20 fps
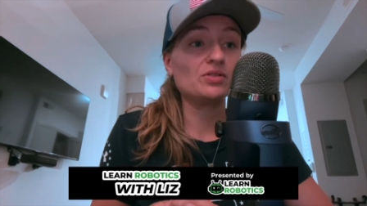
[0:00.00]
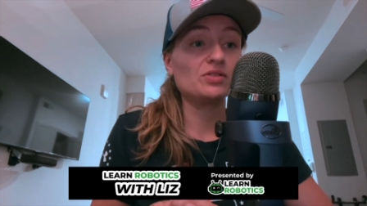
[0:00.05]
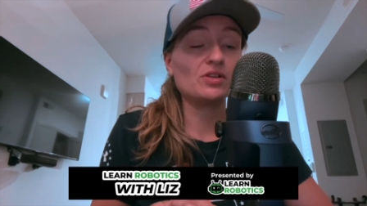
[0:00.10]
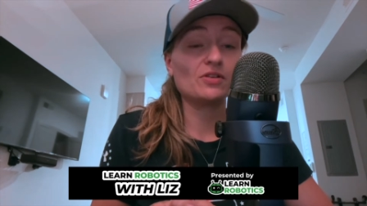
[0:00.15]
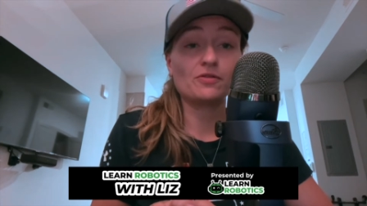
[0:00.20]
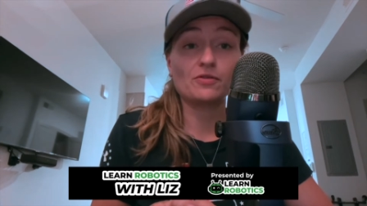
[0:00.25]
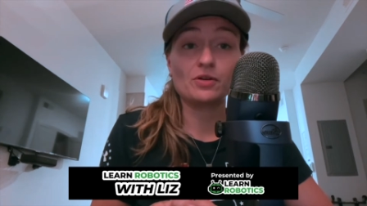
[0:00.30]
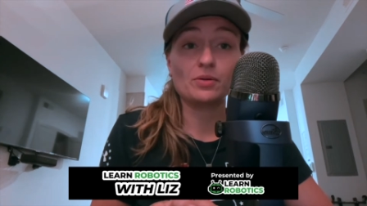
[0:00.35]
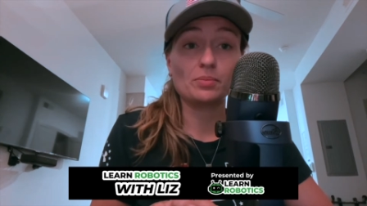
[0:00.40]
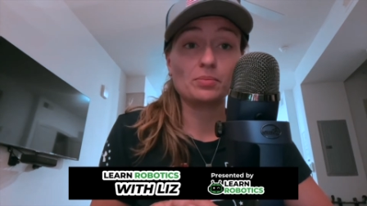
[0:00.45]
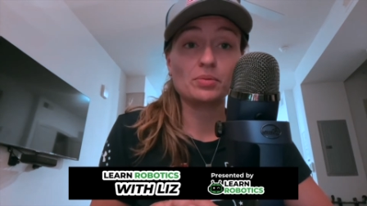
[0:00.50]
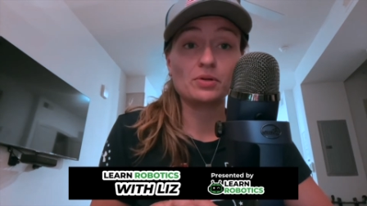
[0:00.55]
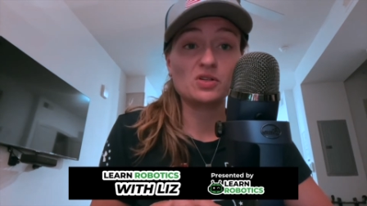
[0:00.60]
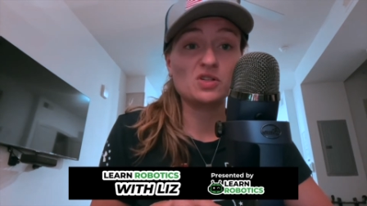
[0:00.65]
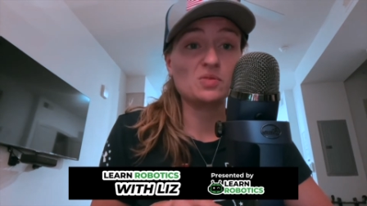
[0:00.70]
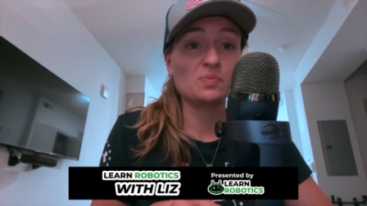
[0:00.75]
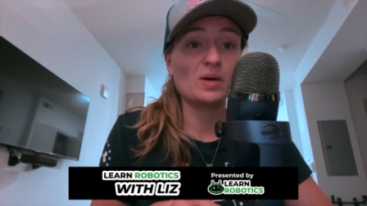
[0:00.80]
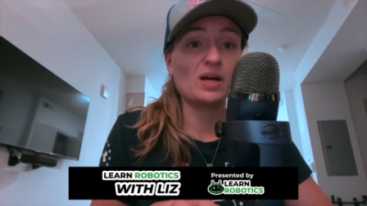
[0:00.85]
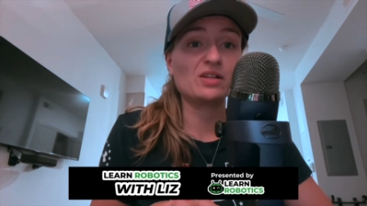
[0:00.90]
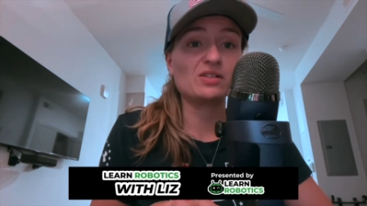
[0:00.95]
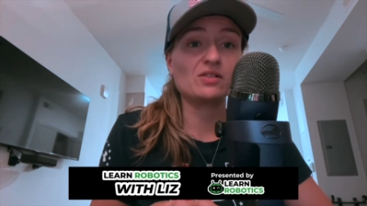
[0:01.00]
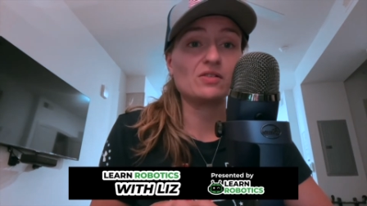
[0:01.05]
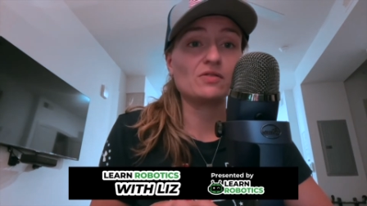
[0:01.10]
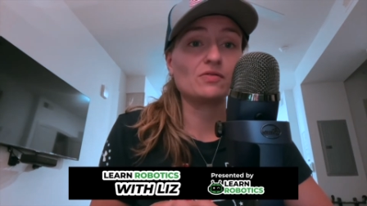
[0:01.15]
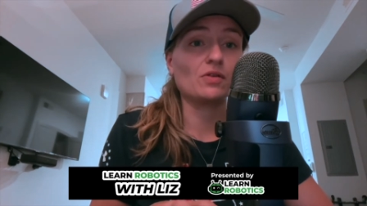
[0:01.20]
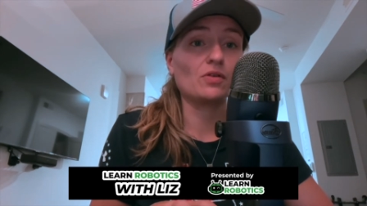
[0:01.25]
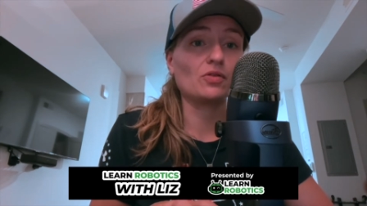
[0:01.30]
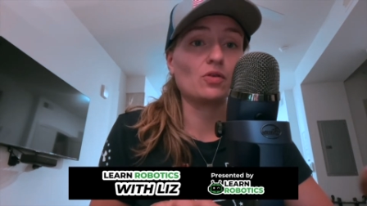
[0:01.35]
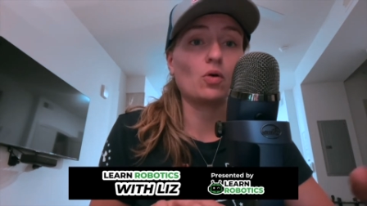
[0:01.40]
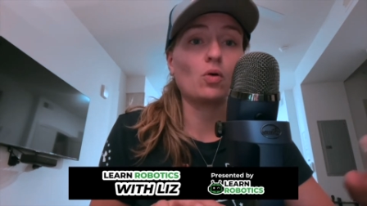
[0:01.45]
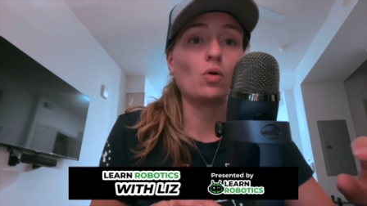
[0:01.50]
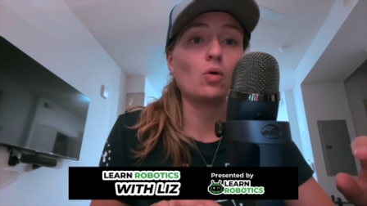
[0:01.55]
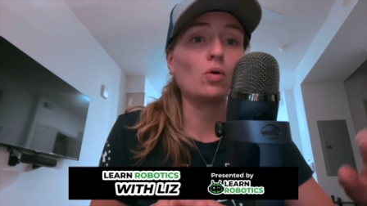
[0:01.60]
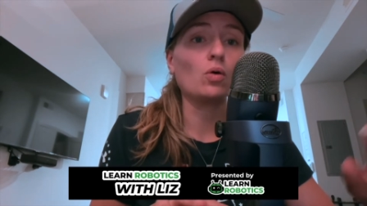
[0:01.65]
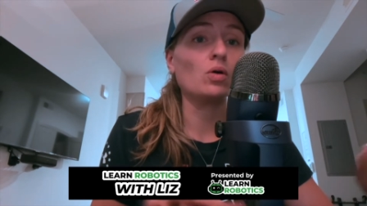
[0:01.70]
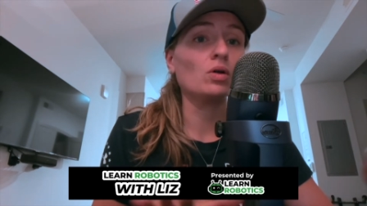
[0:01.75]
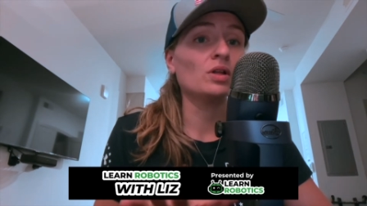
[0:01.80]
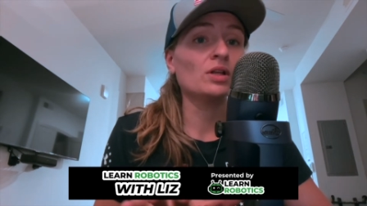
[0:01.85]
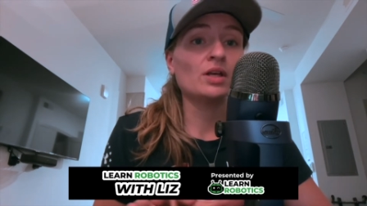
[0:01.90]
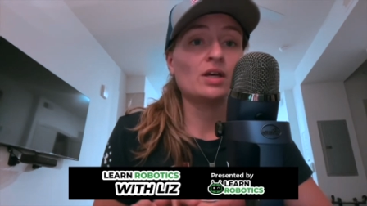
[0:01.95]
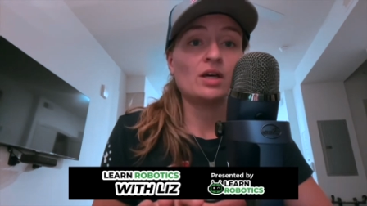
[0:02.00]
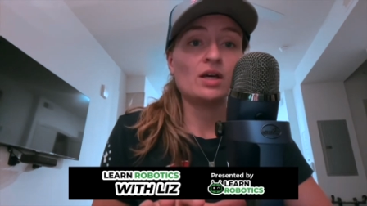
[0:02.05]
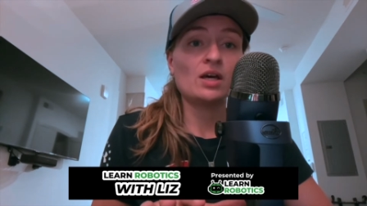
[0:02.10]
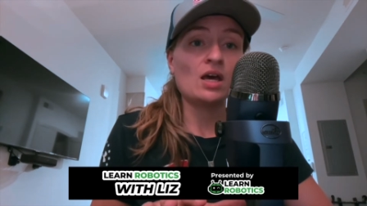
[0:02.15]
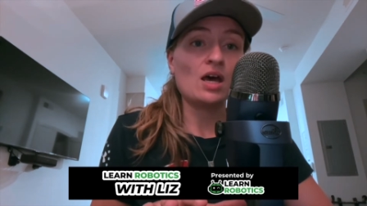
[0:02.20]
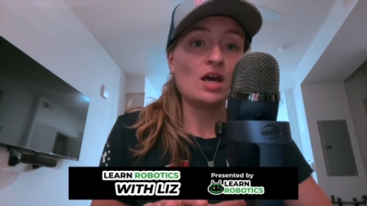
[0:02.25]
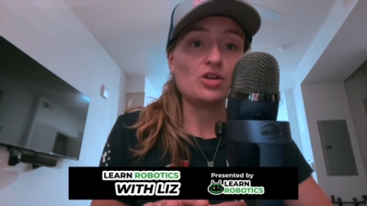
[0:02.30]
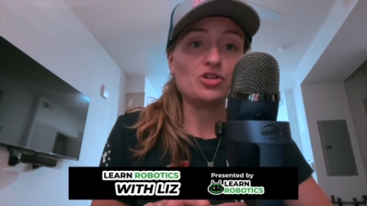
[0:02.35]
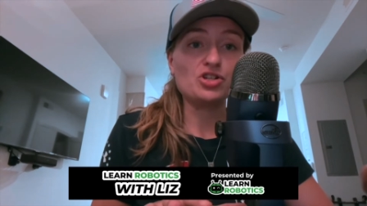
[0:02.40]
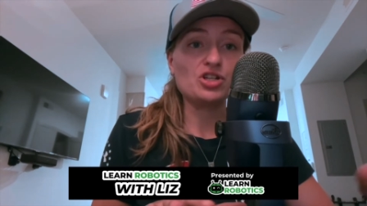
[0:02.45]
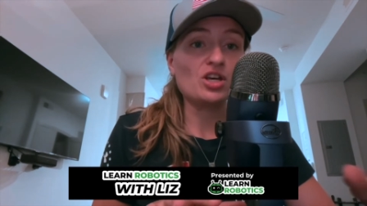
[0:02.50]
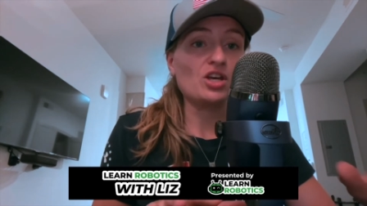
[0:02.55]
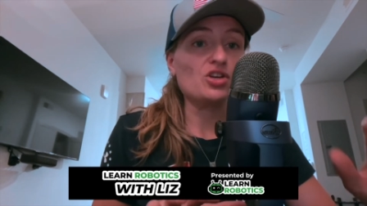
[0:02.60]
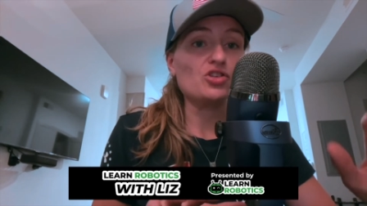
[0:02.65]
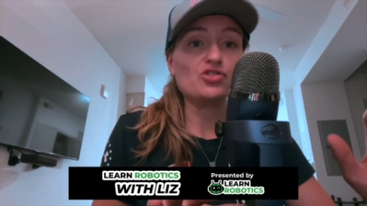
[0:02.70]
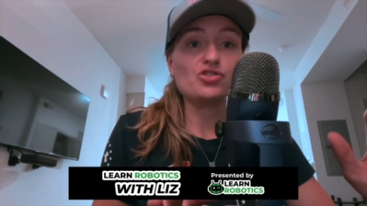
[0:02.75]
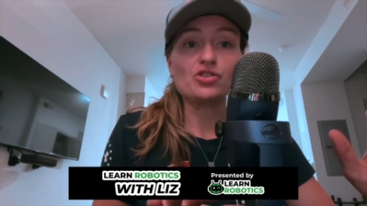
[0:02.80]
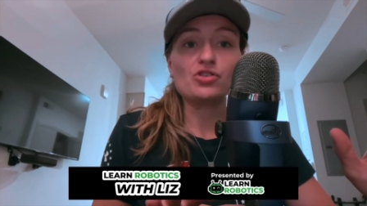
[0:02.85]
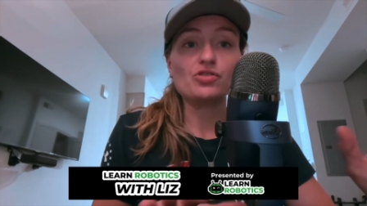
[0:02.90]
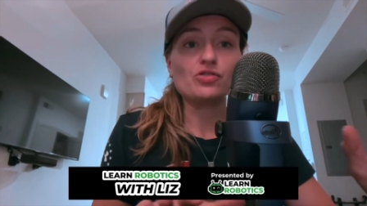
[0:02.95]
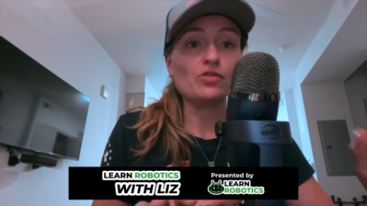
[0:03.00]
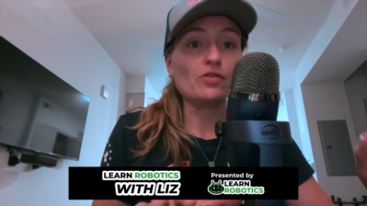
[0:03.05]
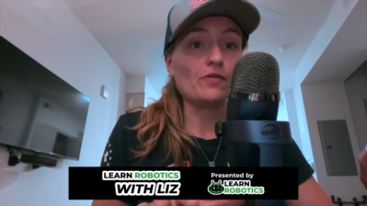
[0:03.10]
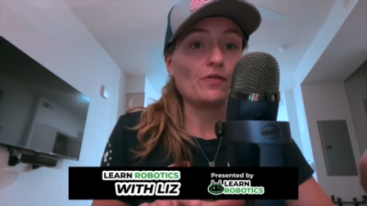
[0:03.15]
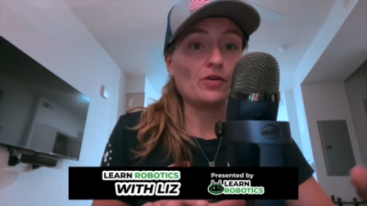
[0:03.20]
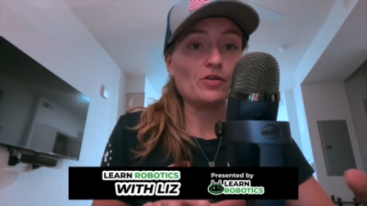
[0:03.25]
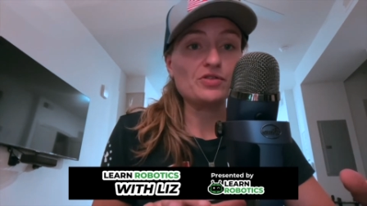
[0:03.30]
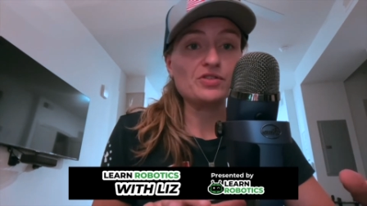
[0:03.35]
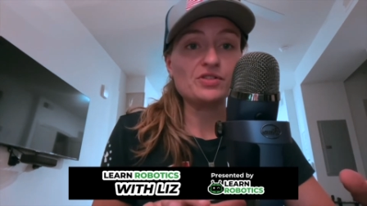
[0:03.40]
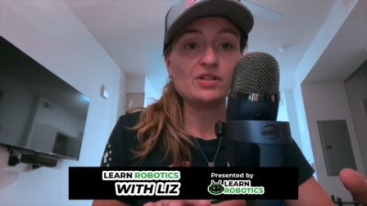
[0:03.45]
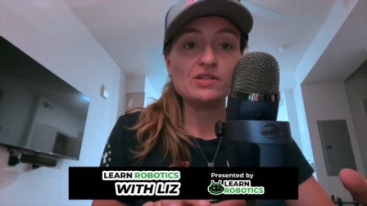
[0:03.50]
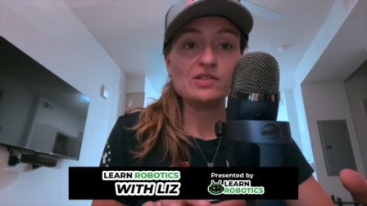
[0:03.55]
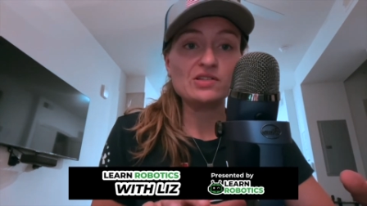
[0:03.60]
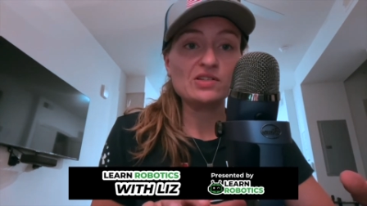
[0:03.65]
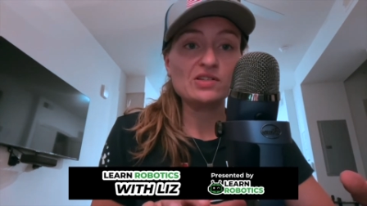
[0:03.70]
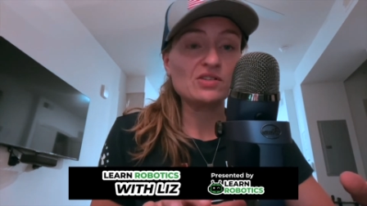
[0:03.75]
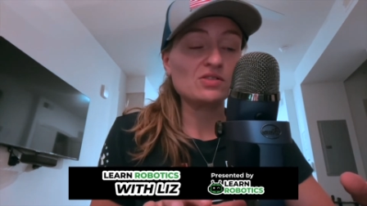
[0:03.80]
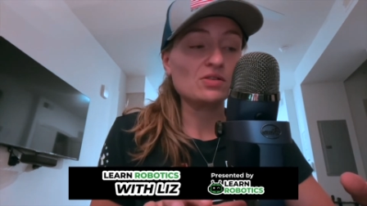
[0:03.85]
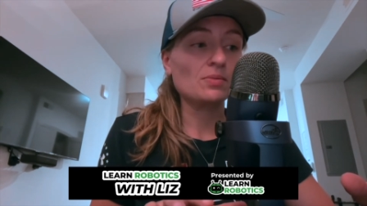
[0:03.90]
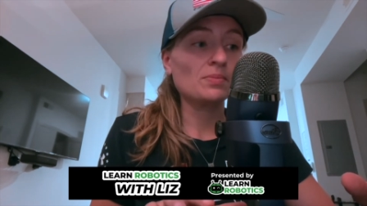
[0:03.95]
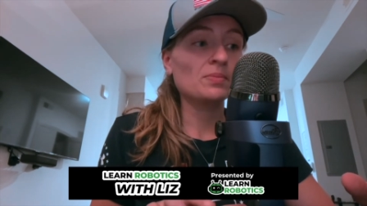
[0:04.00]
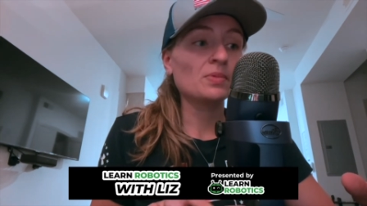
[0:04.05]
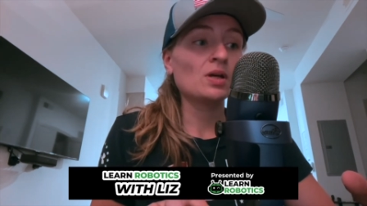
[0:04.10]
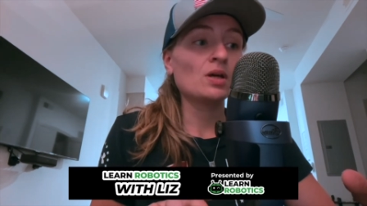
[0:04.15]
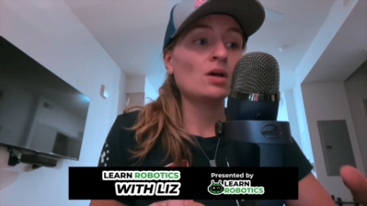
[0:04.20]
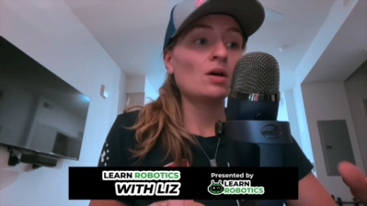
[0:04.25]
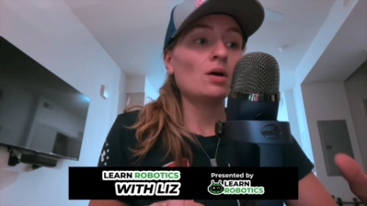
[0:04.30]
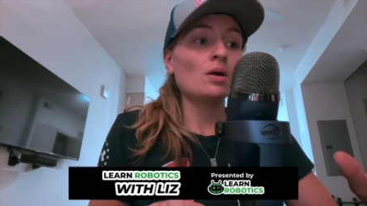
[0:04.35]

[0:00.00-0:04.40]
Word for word: different perspective on the whole education university system.